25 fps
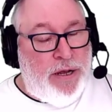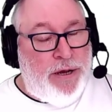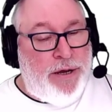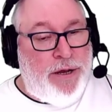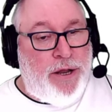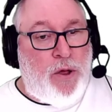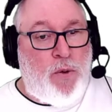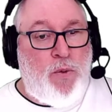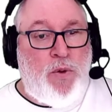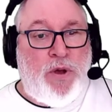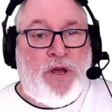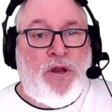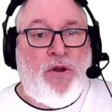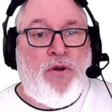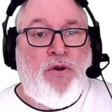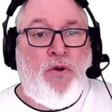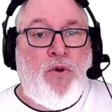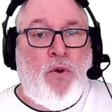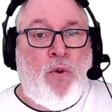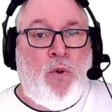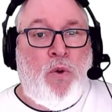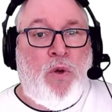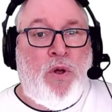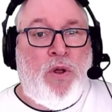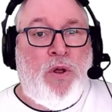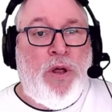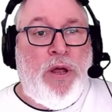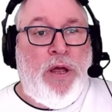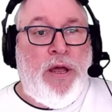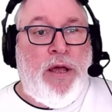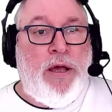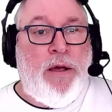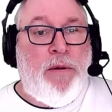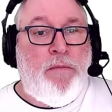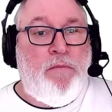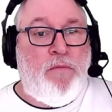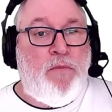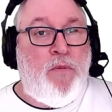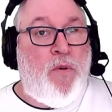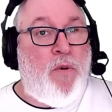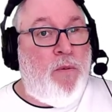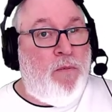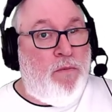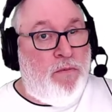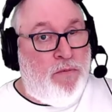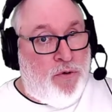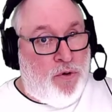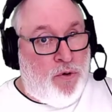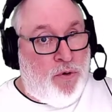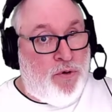Now we can do it
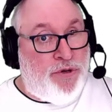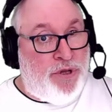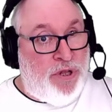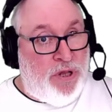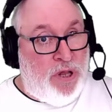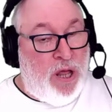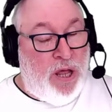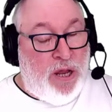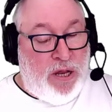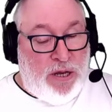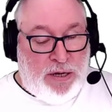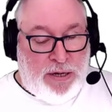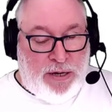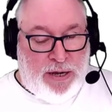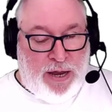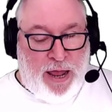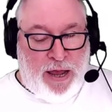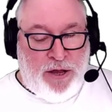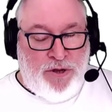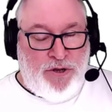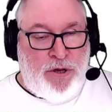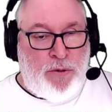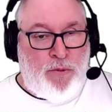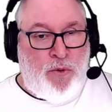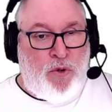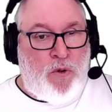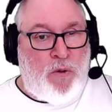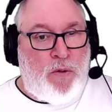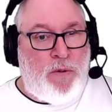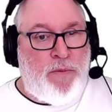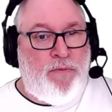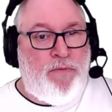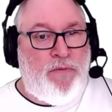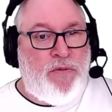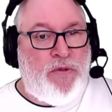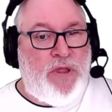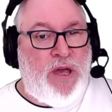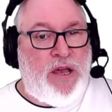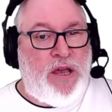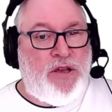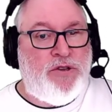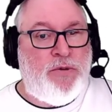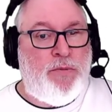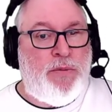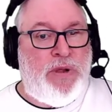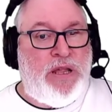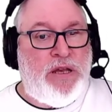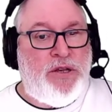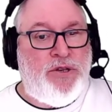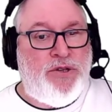using decimal.
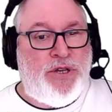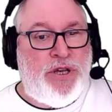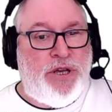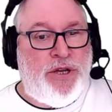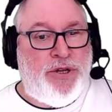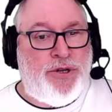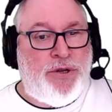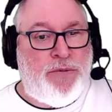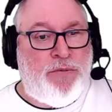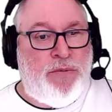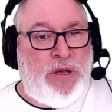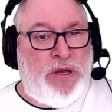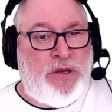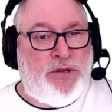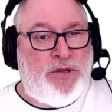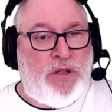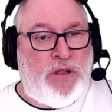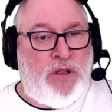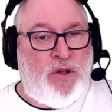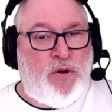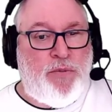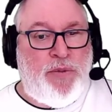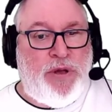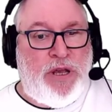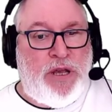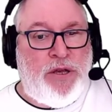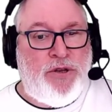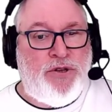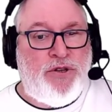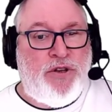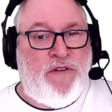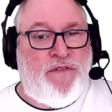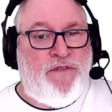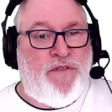Decimalisation makes it a little bit easier